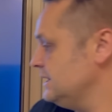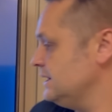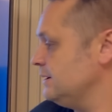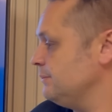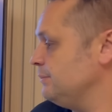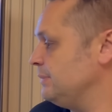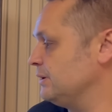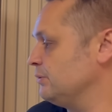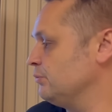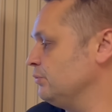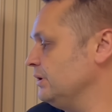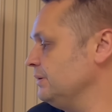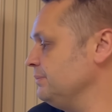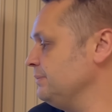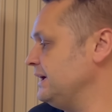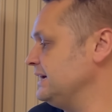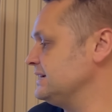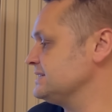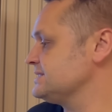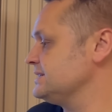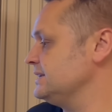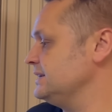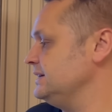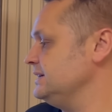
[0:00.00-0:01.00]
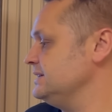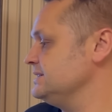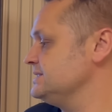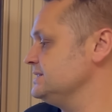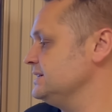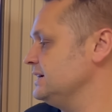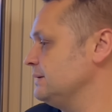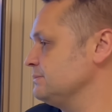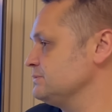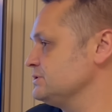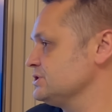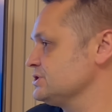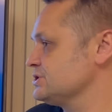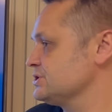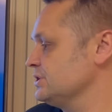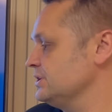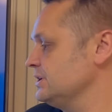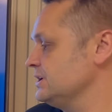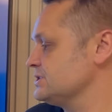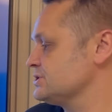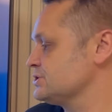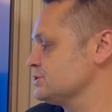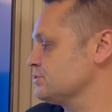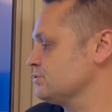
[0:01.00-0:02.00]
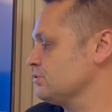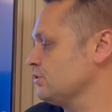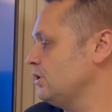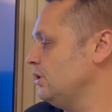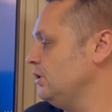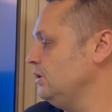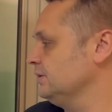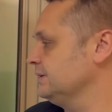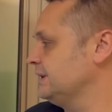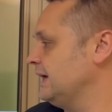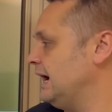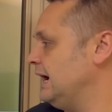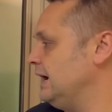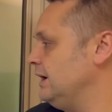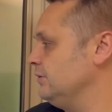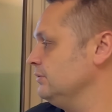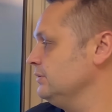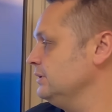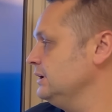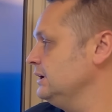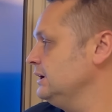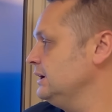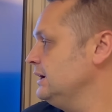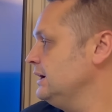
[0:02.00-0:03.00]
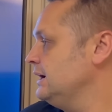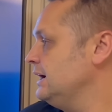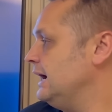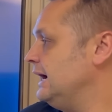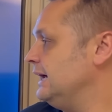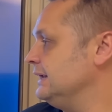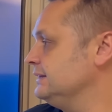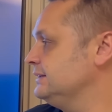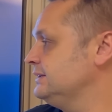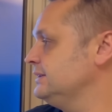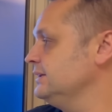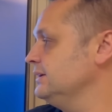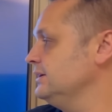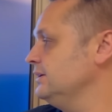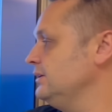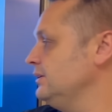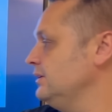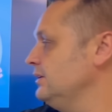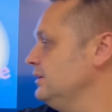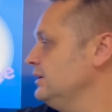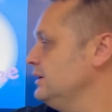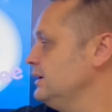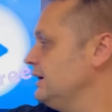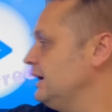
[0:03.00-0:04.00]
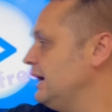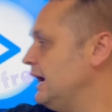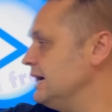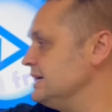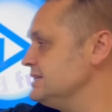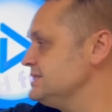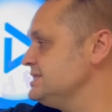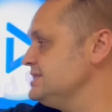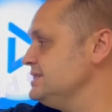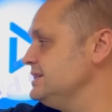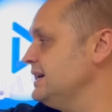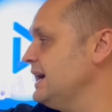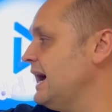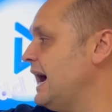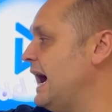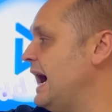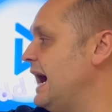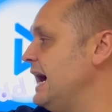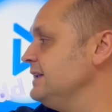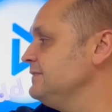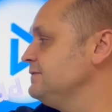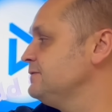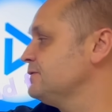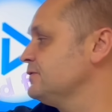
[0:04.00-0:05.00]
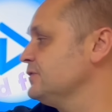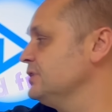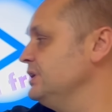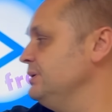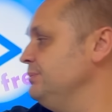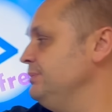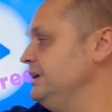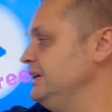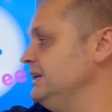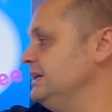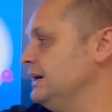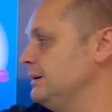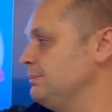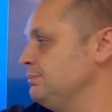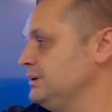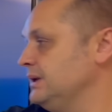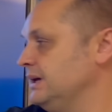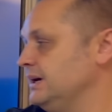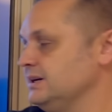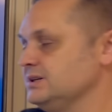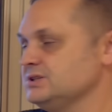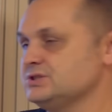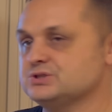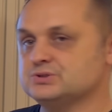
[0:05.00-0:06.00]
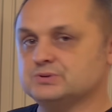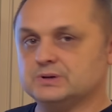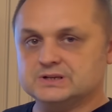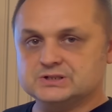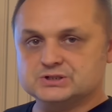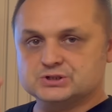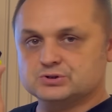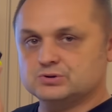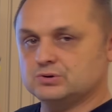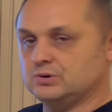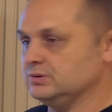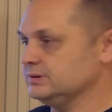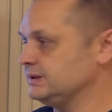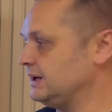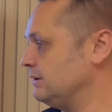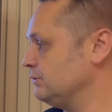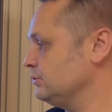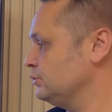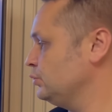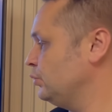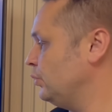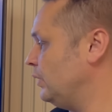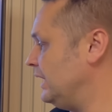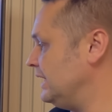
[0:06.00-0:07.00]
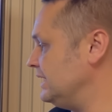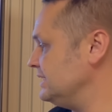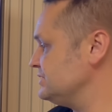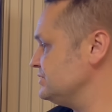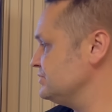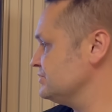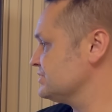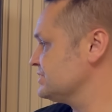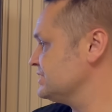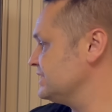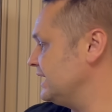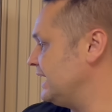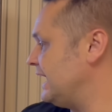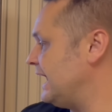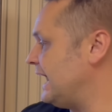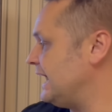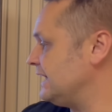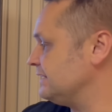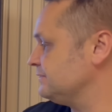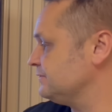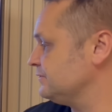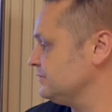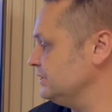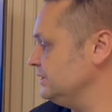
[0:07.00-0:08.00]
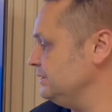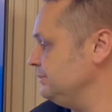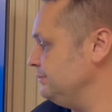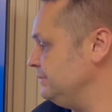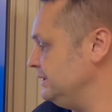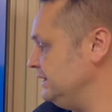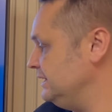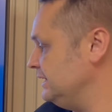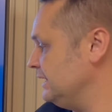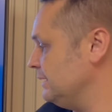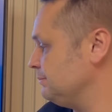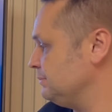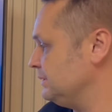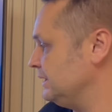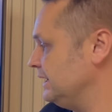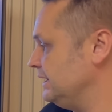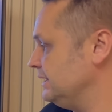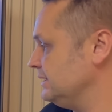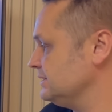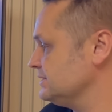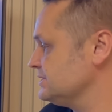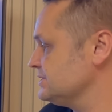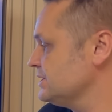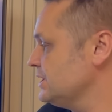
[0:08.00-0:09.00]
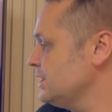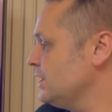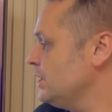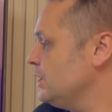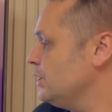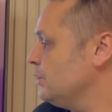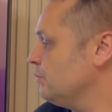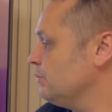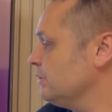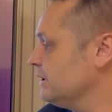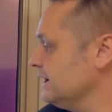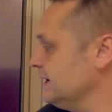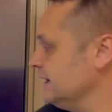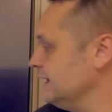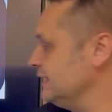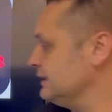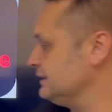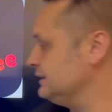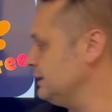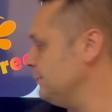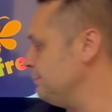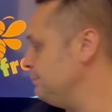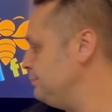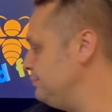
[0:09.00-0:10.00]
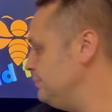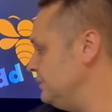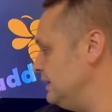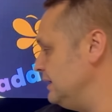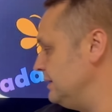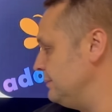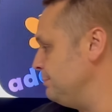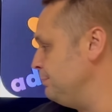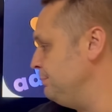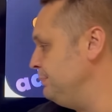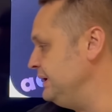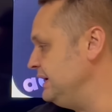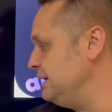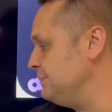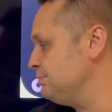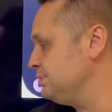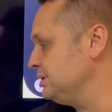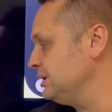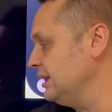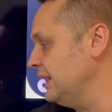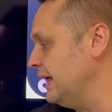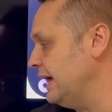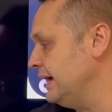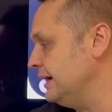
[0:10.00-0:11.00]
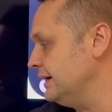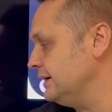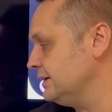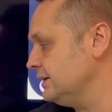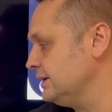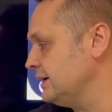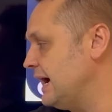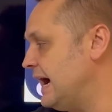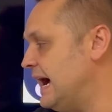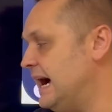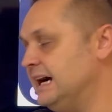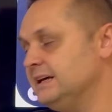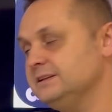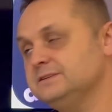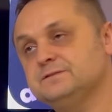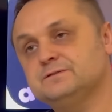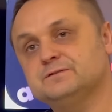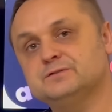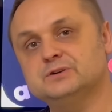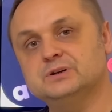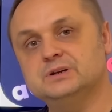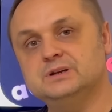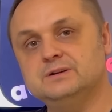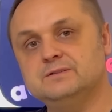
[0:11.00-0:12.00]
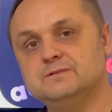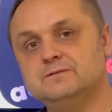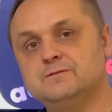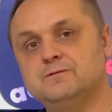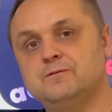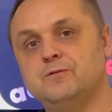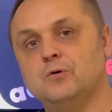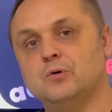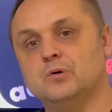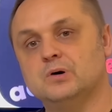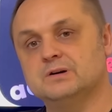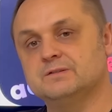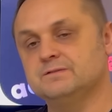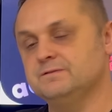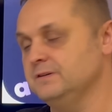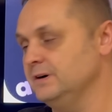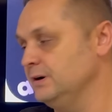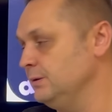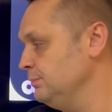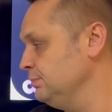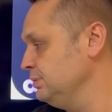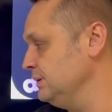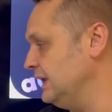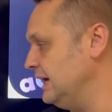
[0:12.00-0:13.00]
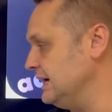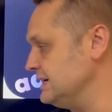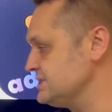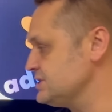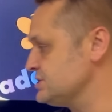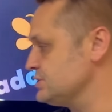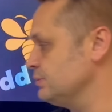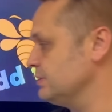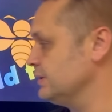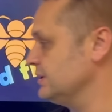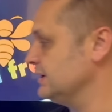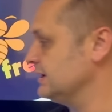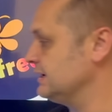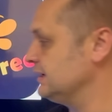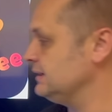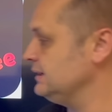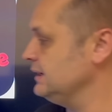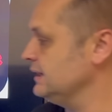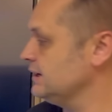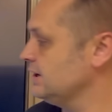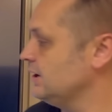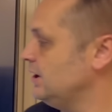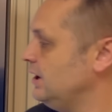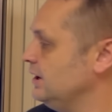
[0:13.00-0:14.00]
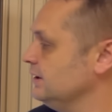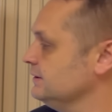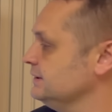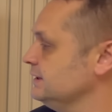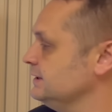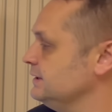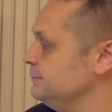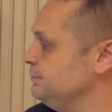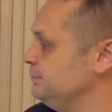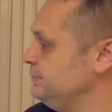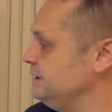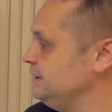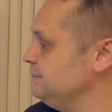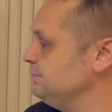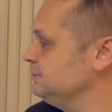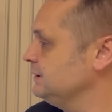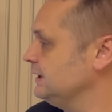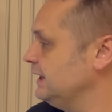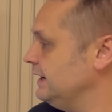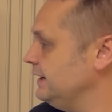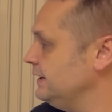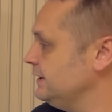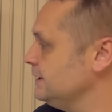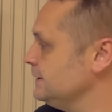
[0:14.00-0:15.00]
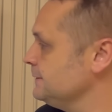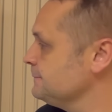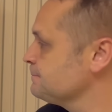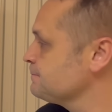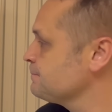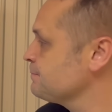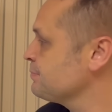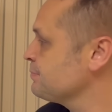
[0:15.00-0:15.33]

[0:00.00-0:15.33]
but what makes it easy? I'm just going to scroll down until I see ad-free media players. So I scroll down twice. You'll see ad-free media players. We're going to get the B player ad-free for Film Plus. So we're going to click on the B player,